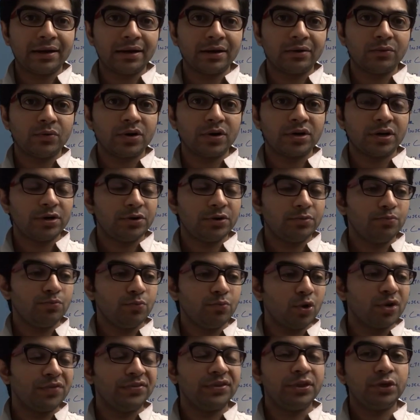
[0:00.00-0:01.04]
converter in
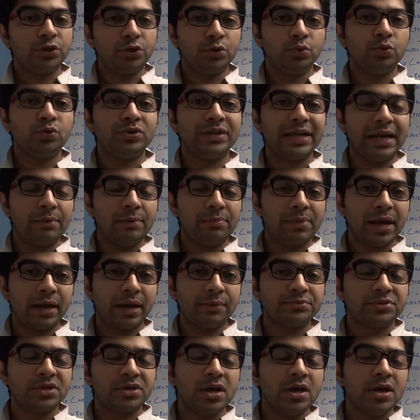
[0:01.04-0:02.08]
both the two
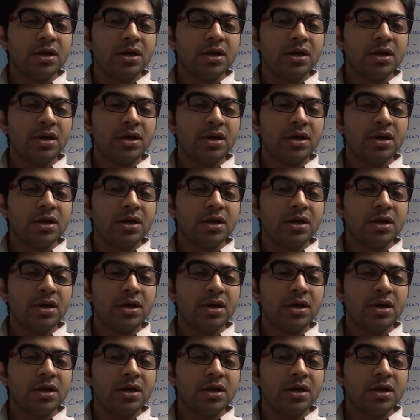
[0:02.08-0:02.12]
tailpipes